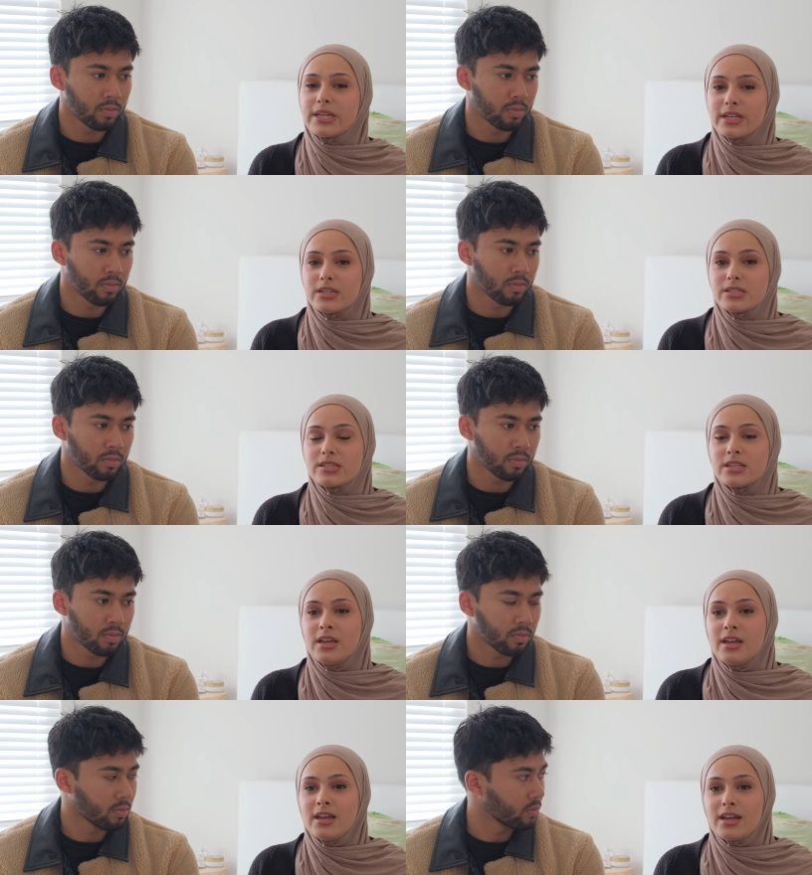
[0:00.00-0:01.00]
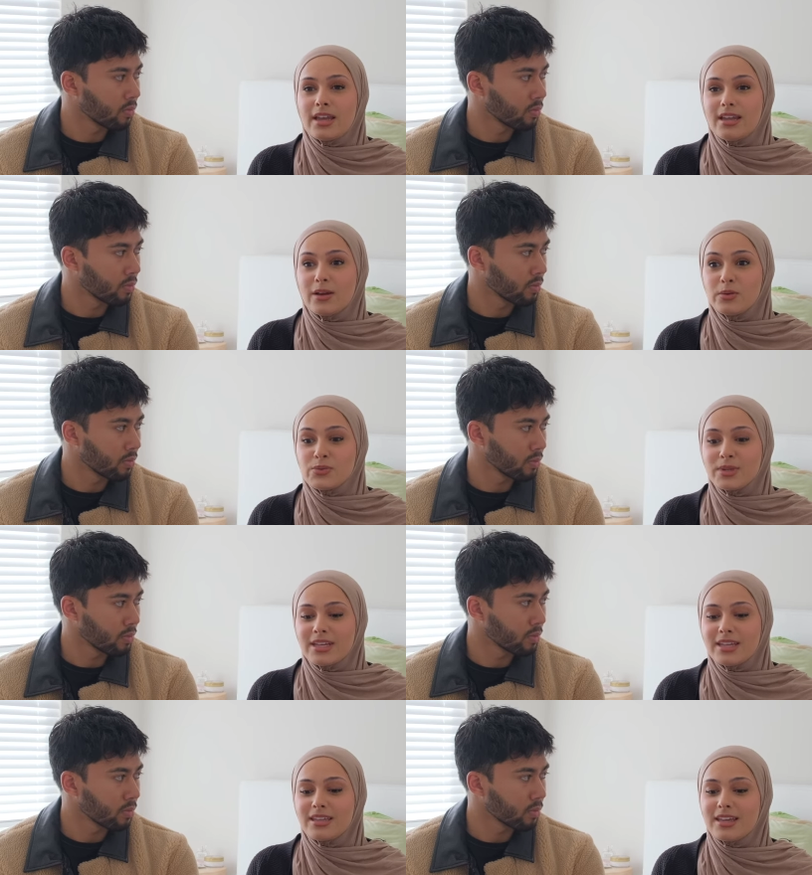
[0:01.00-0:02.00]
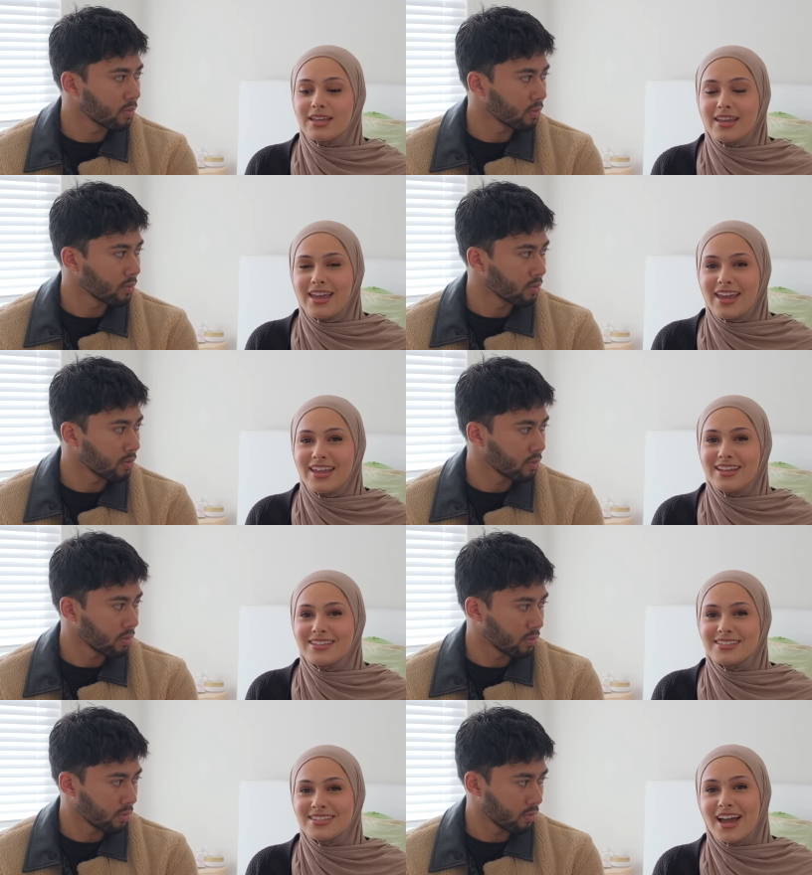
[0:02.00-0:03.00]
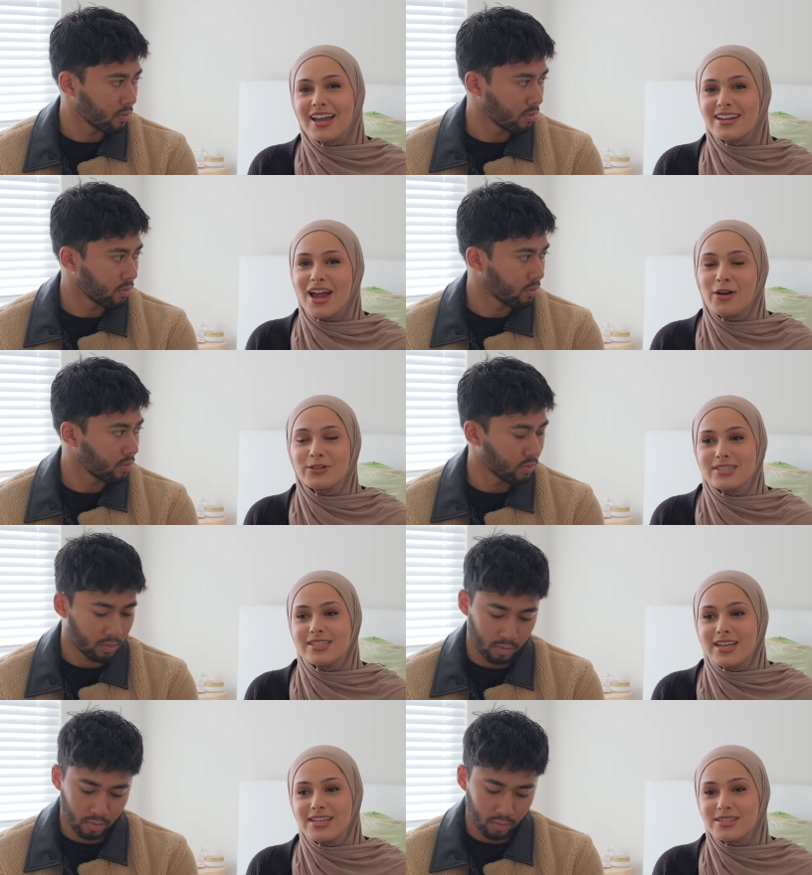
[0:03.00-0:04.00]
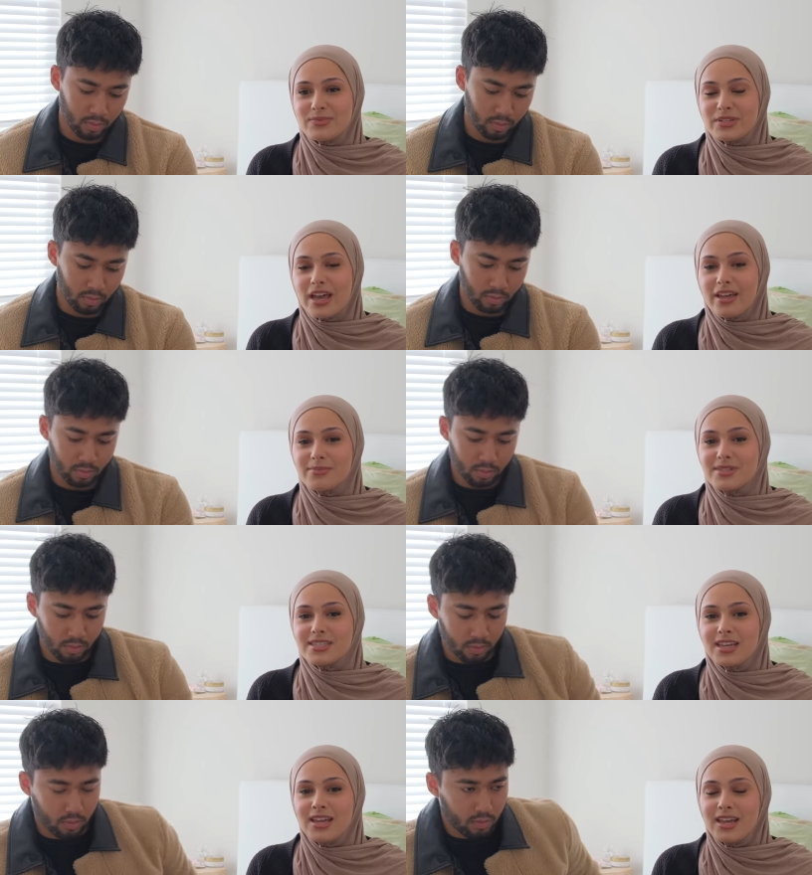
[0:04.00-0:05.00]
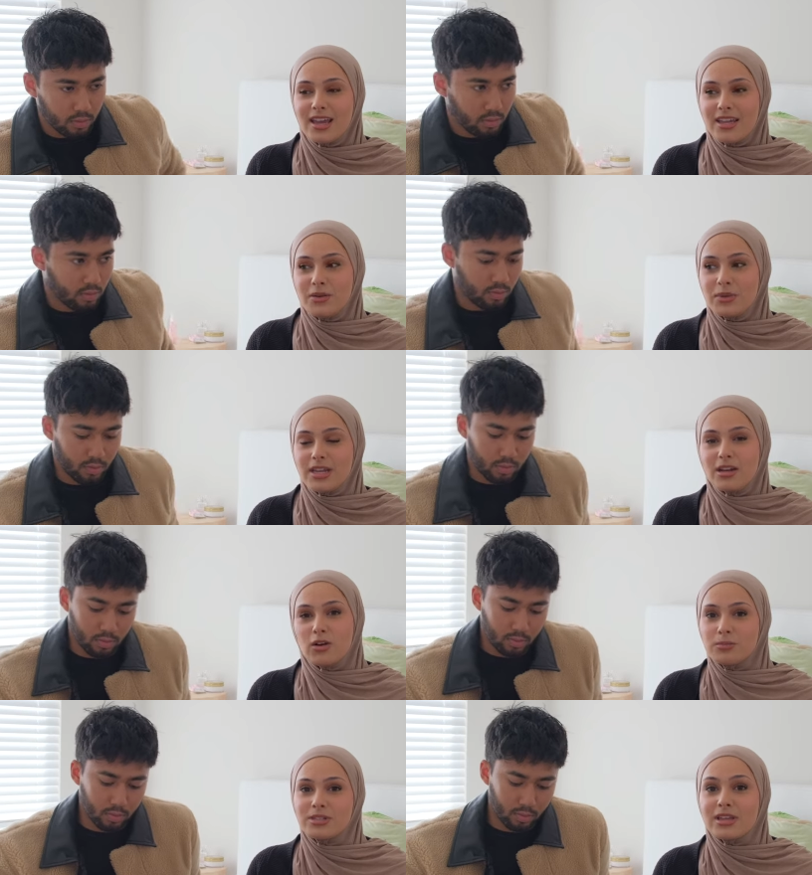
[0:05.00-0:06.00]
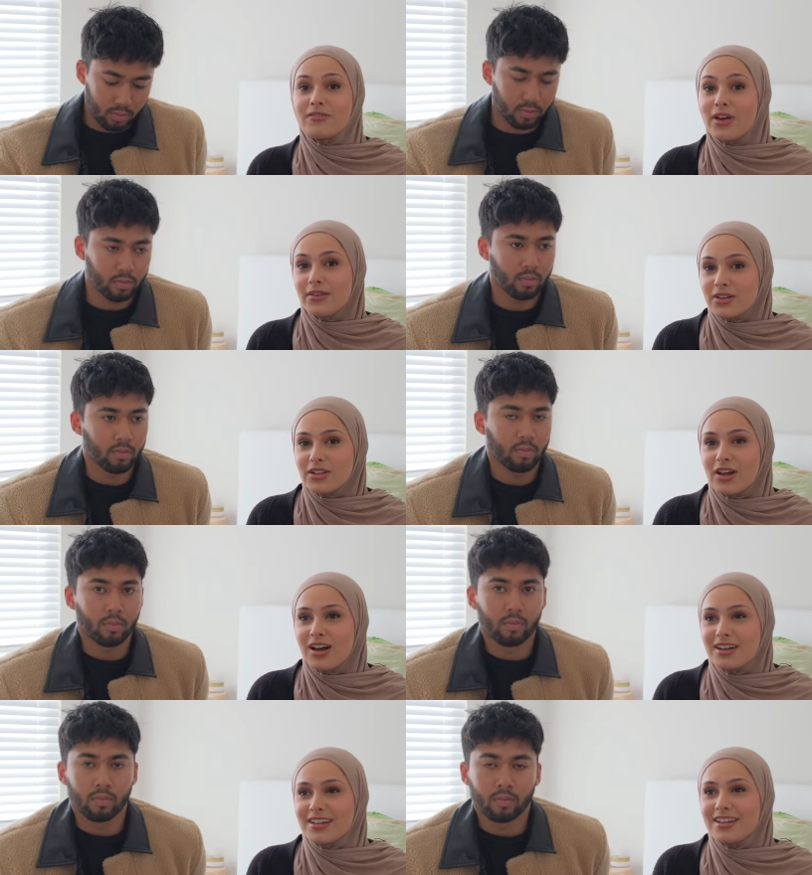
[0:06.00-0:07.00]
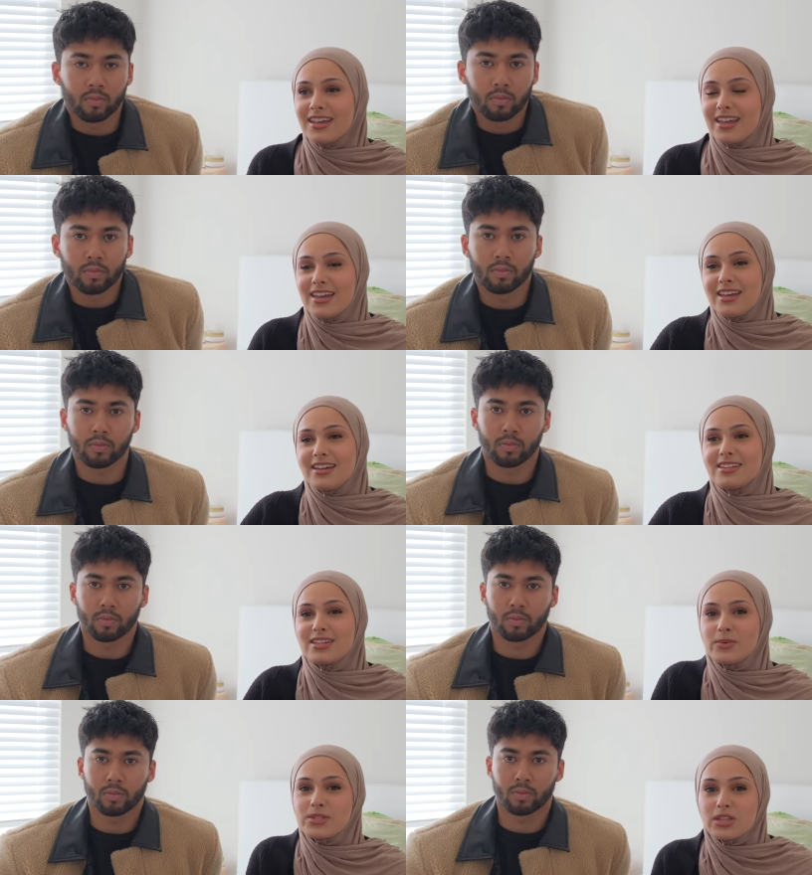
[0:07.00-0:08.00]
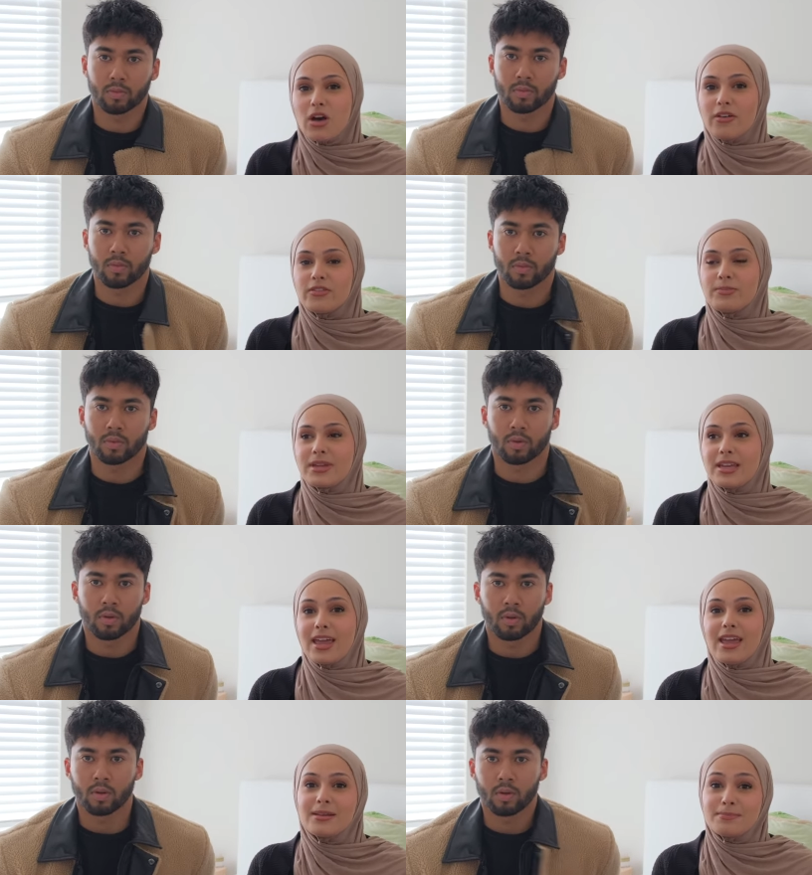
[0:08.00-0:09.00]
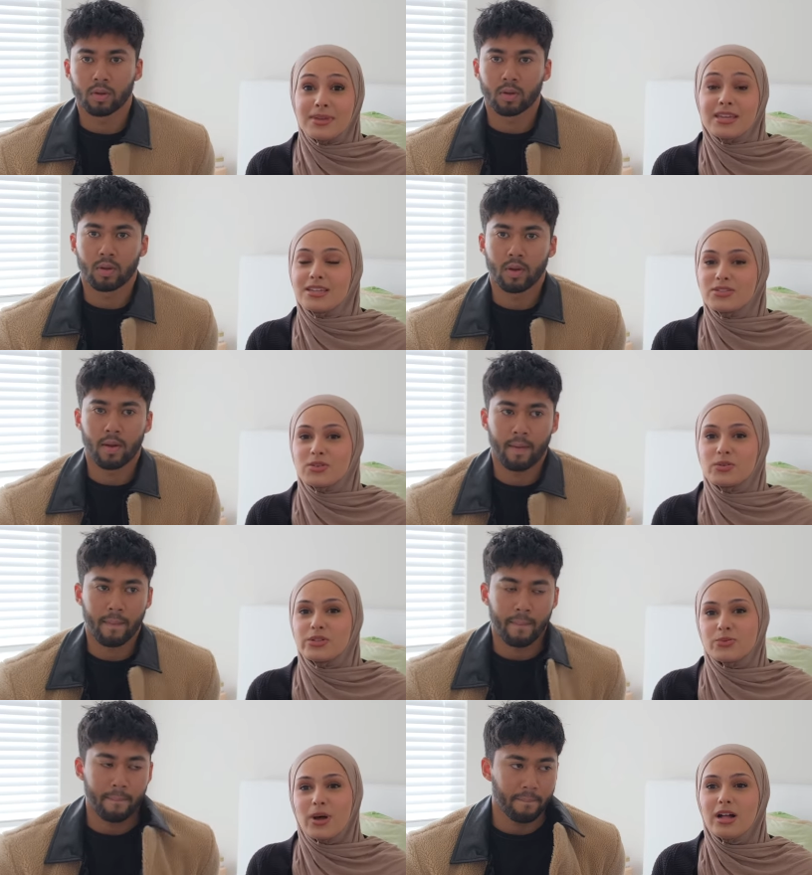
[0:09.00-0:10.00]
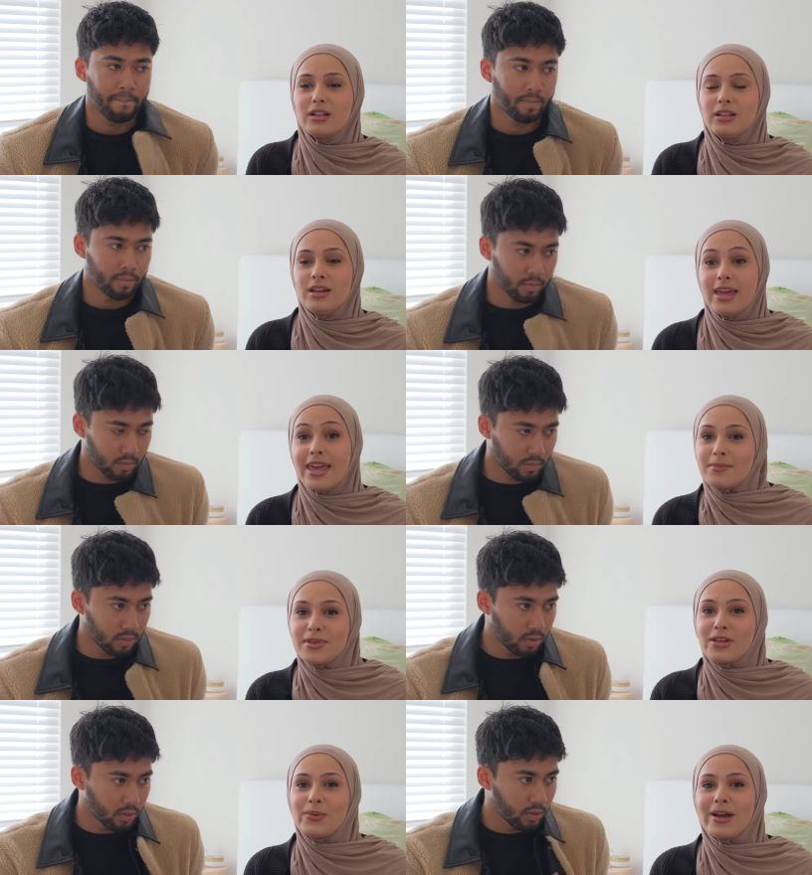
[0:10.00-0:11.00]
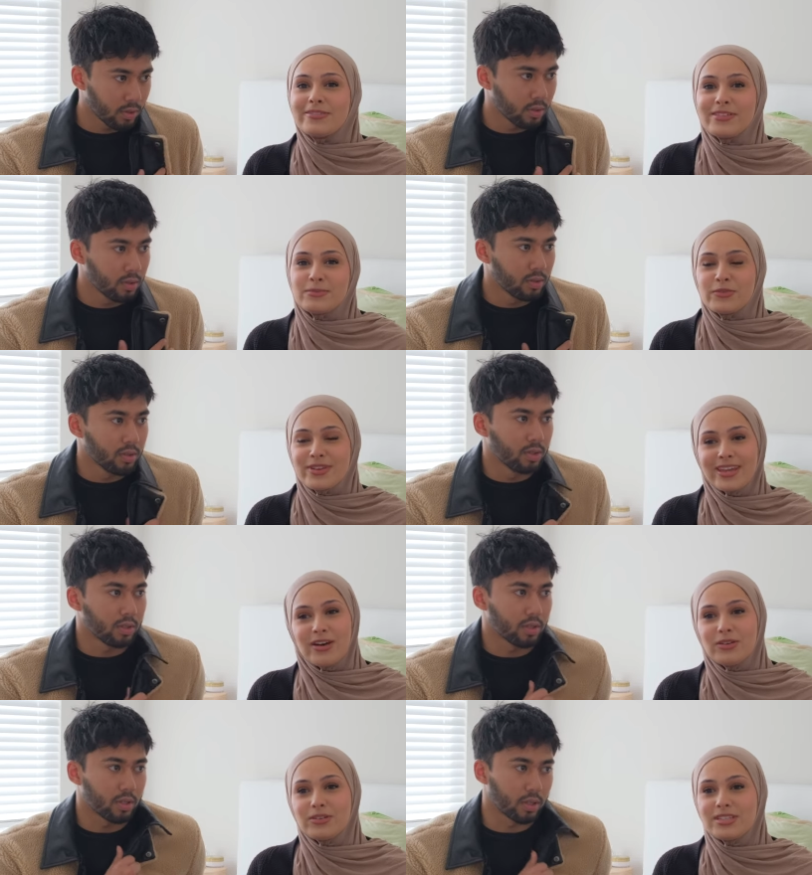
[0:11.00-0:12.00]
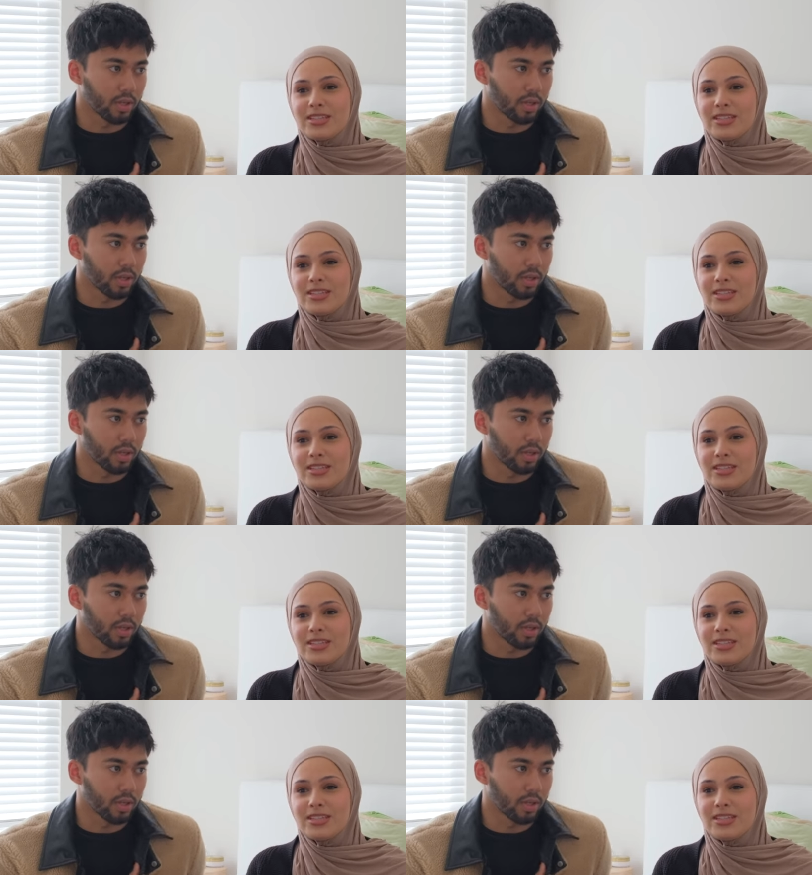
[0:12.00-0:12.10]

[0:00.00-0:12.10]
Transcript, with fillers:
Speaker 1: years, and I was working like 8 to 9 hours a day sometimes, and I wouldn't get home till like 5 o'clock, and it was a lot for me, and being in school as well, and being a wife and moving out.